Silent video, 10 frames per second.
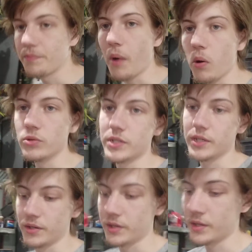bolts
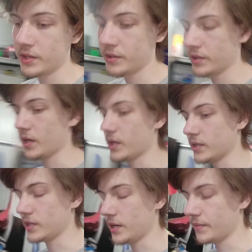in at
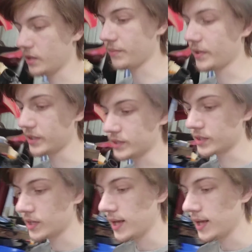10 millimeters.